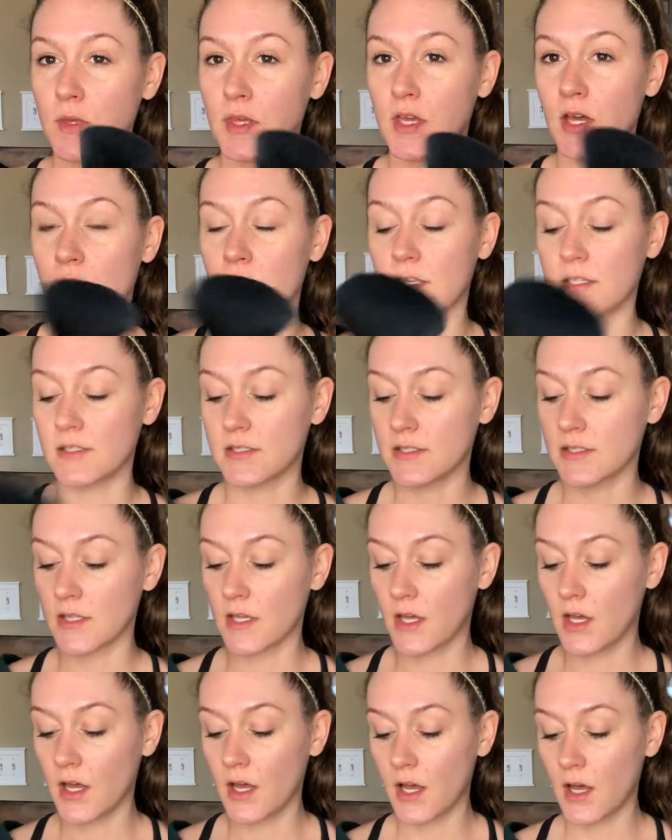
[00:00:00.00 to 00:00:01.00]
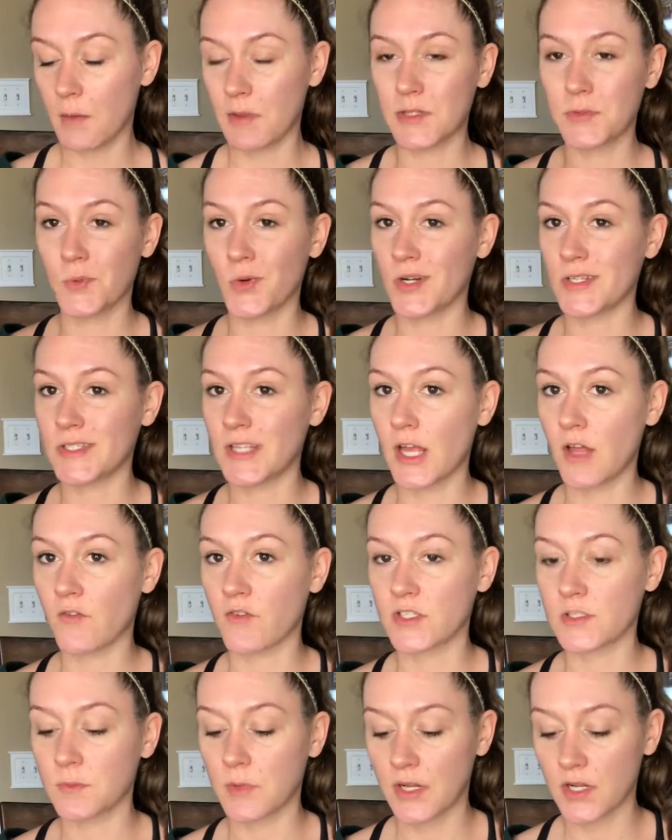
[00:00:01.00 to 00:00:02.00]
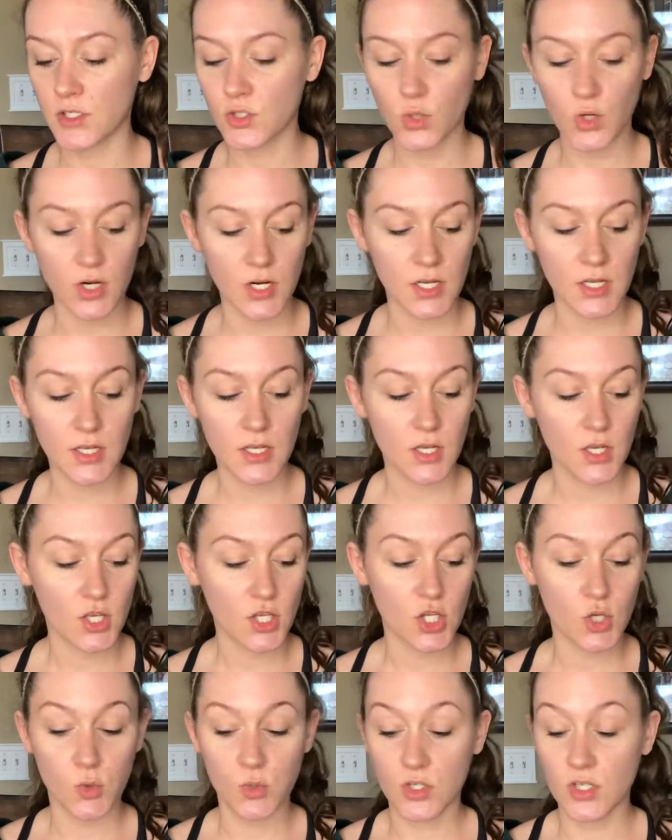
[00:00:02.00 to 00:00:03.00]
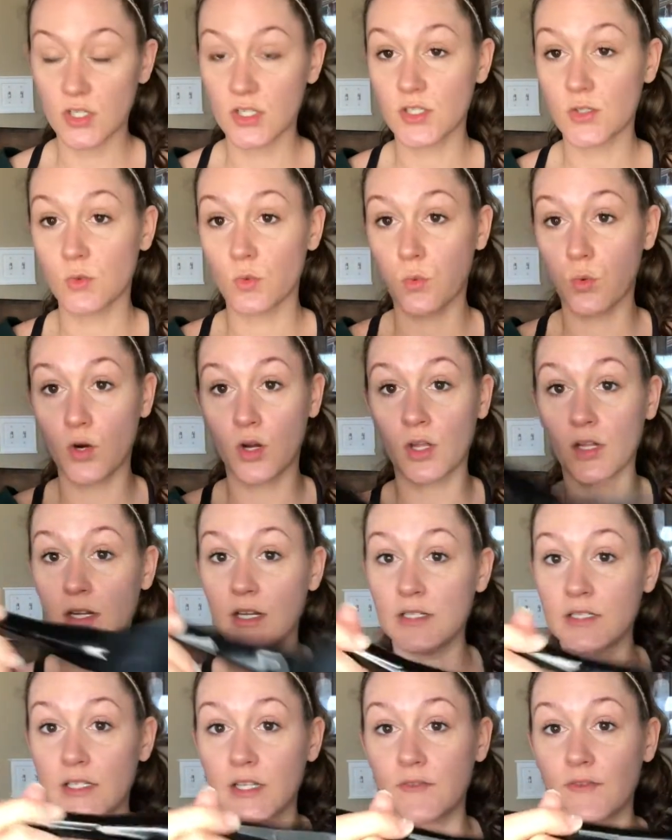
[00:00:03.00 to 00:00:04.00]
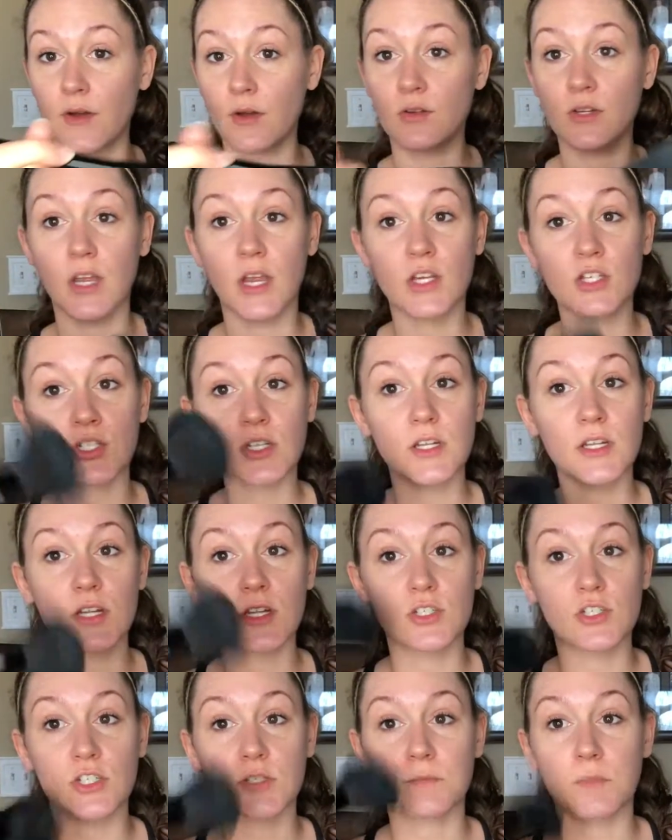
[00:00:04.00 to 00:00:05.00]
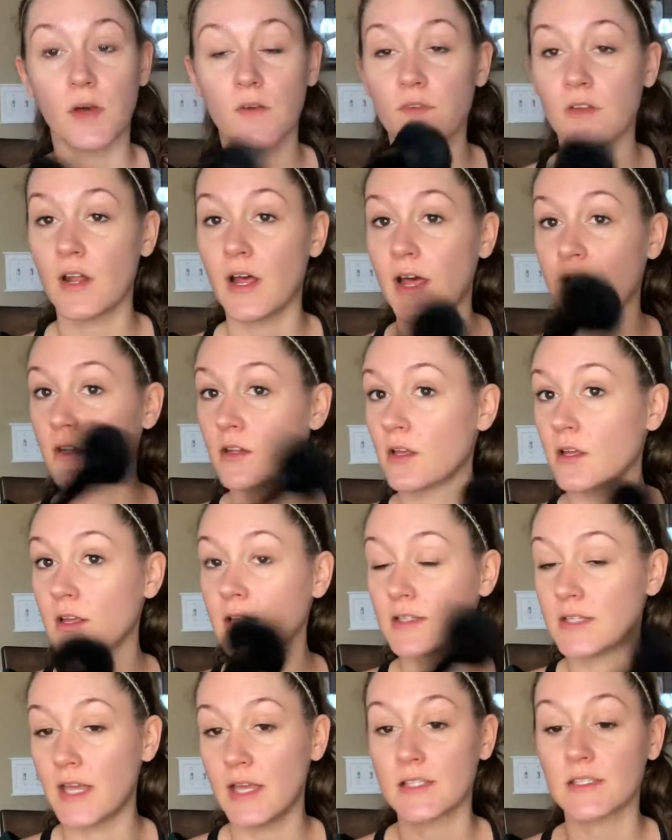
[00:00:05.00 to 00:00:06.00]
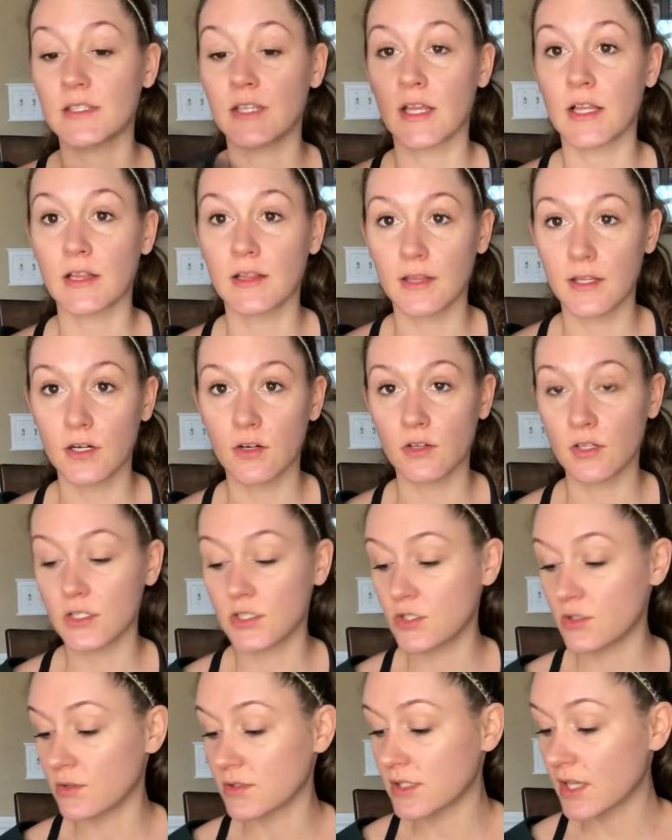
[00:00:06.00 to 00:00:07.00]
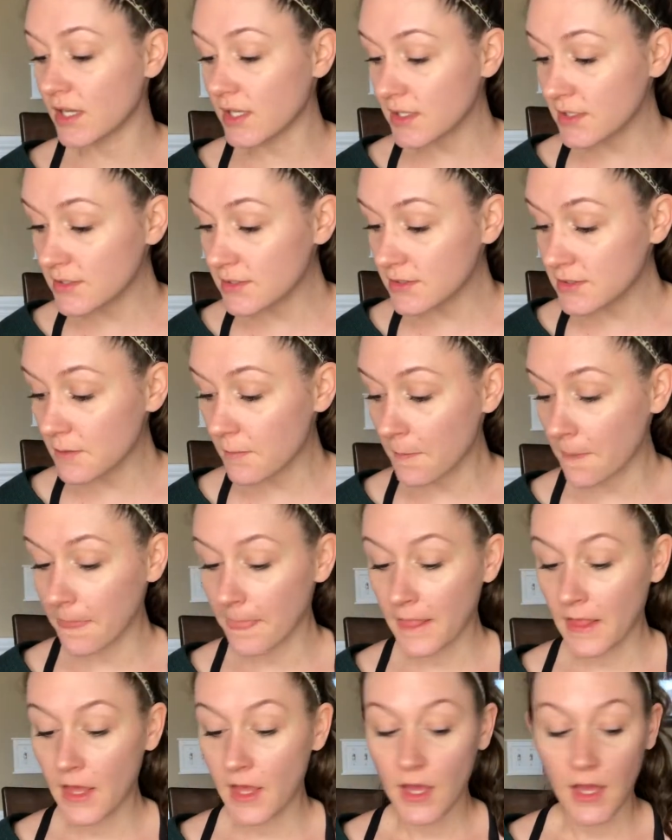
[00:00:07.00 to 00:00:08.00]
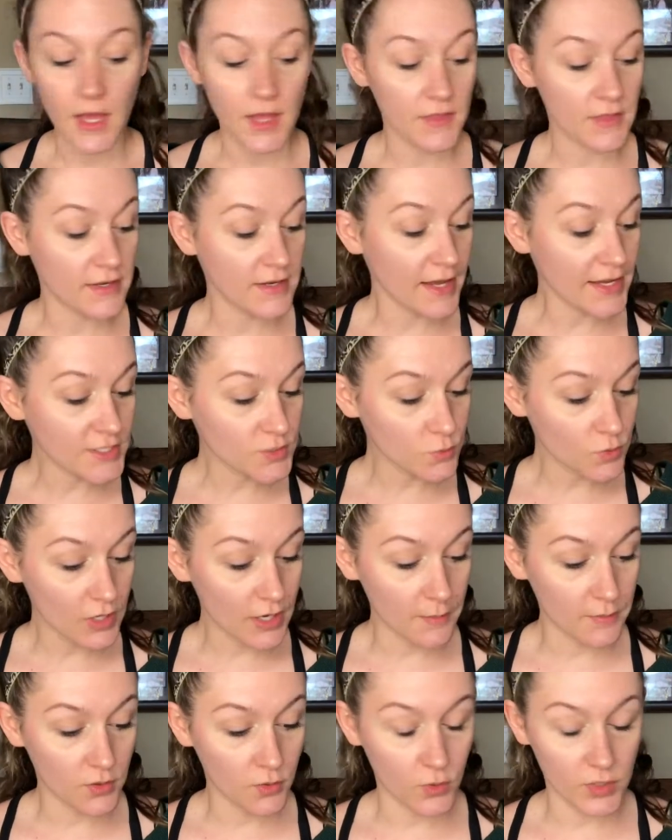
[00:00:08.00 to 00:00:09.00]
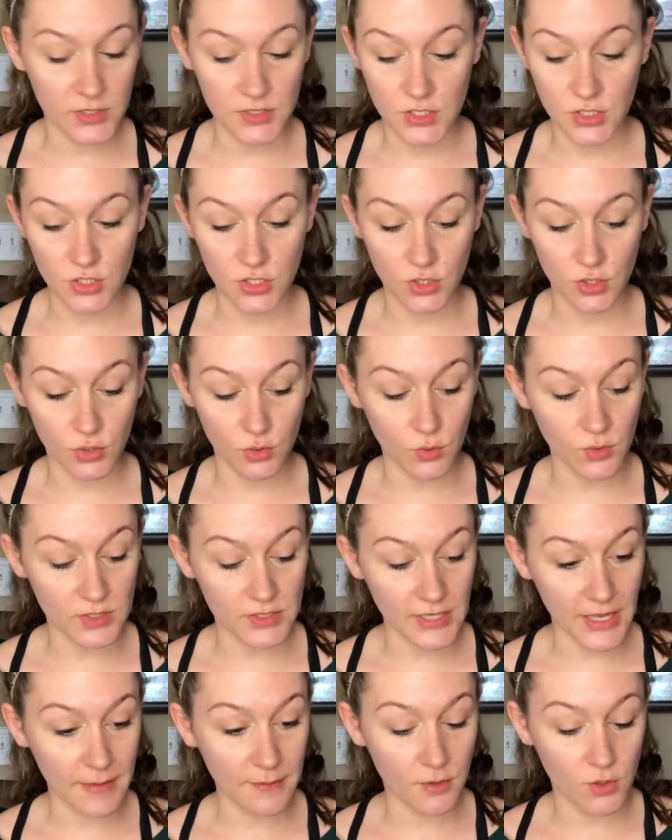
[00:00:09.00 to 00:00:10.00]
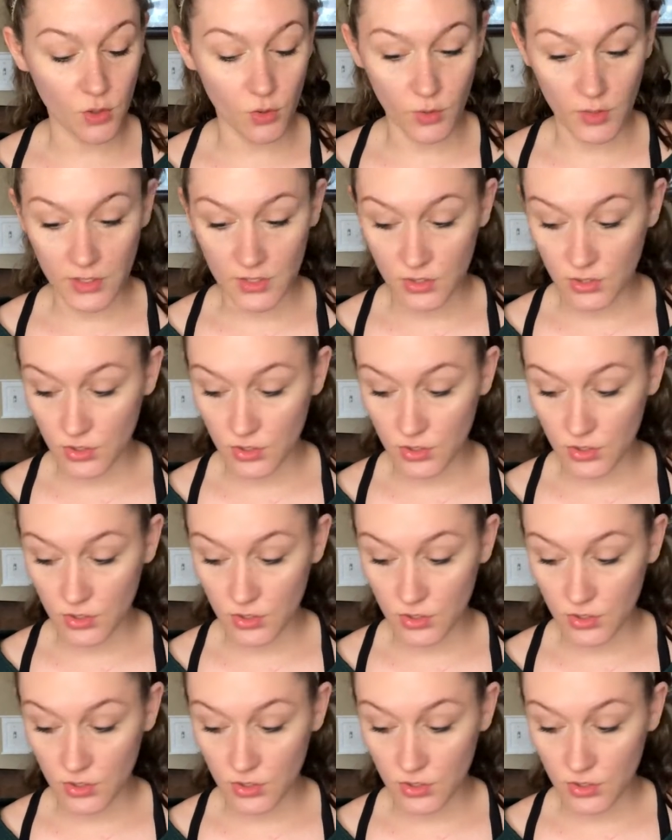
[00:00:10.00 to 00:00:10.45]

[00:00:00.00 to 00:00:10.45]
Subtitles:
because it's pretty self-explanatory. You would just swirl it into the foundation and just buff it on. It takes like literally 2 seconds. And the next one I'm going to do is I'm going